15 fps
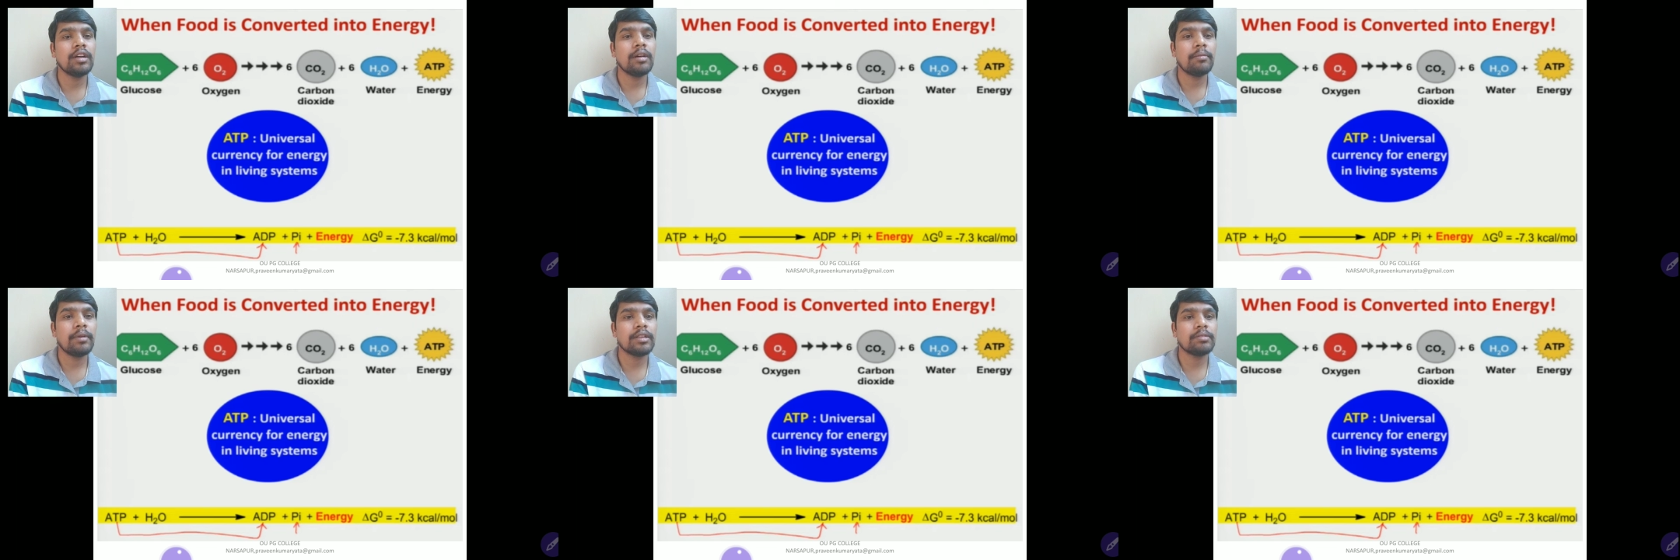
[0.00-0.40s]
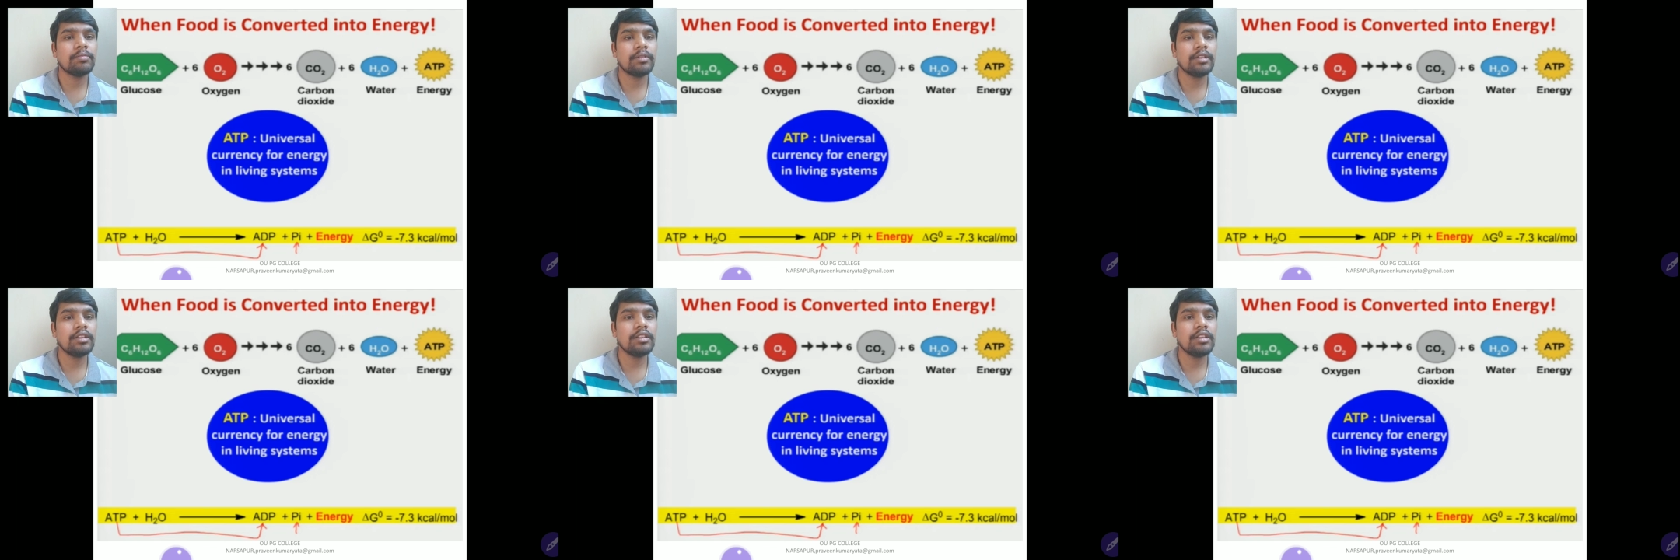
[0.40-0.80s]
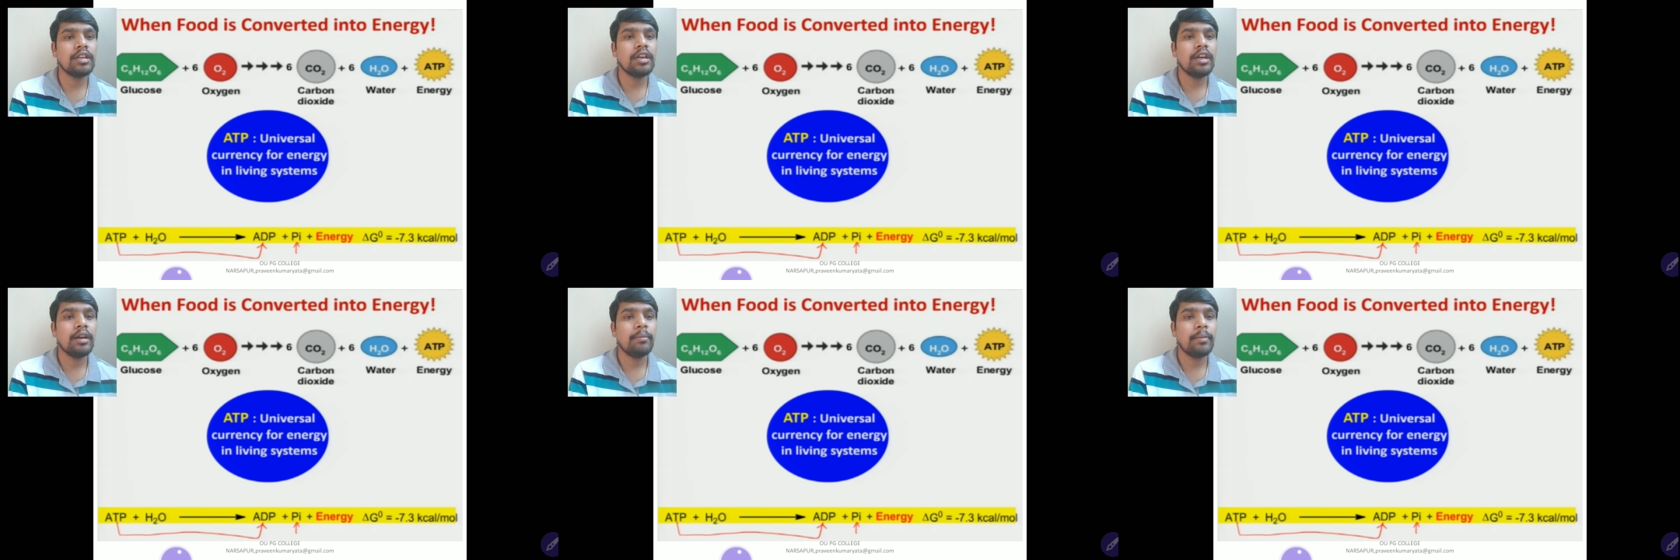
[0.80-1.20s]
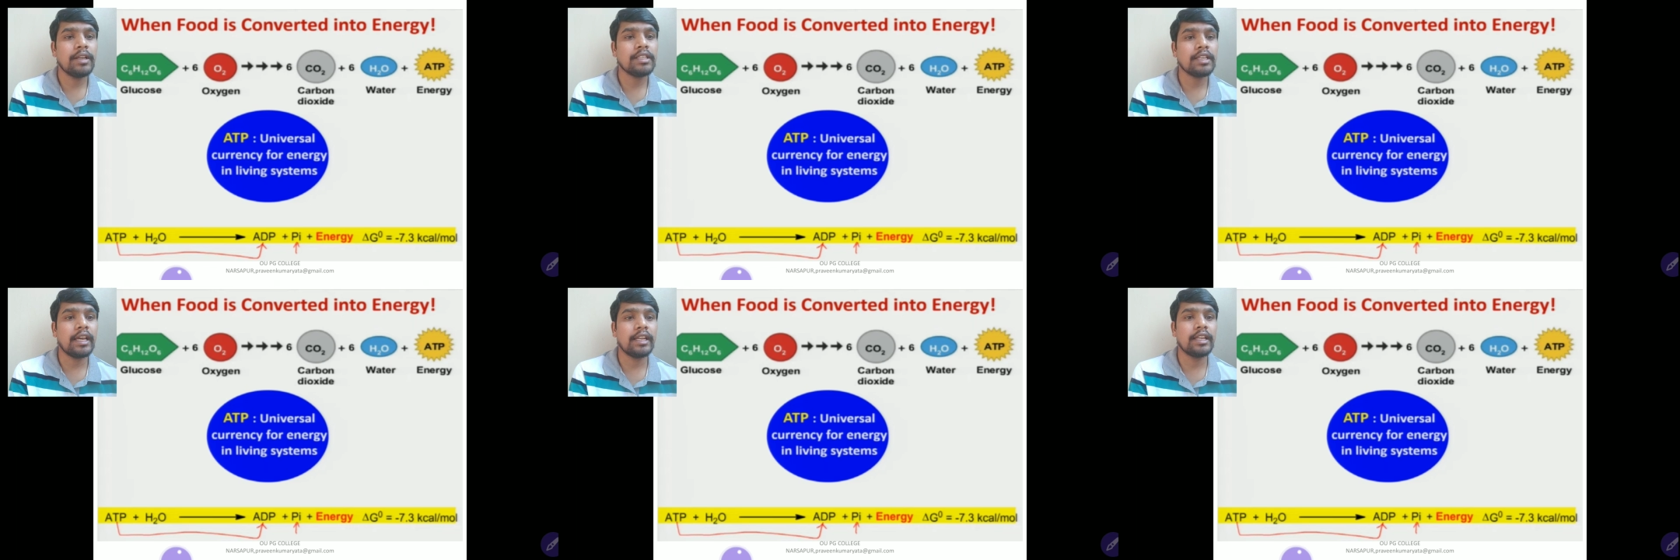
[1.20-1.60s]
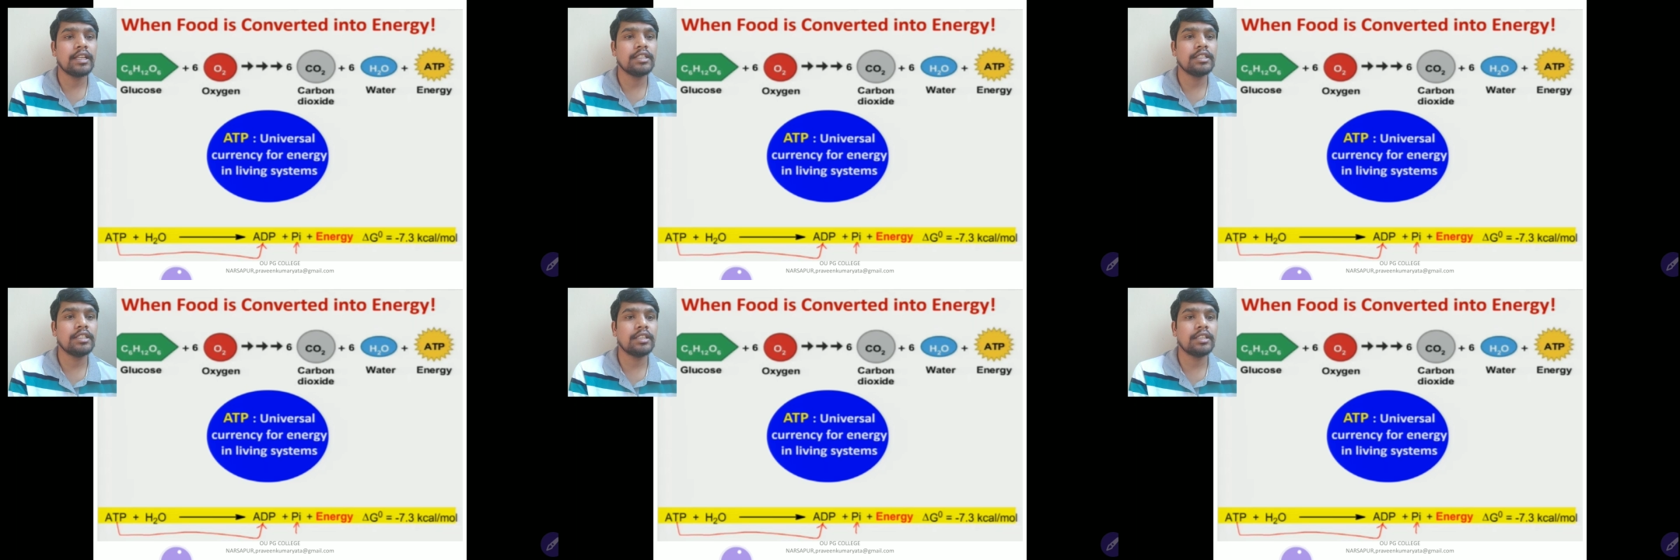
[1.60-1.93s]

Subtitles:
phosphorus plus energy.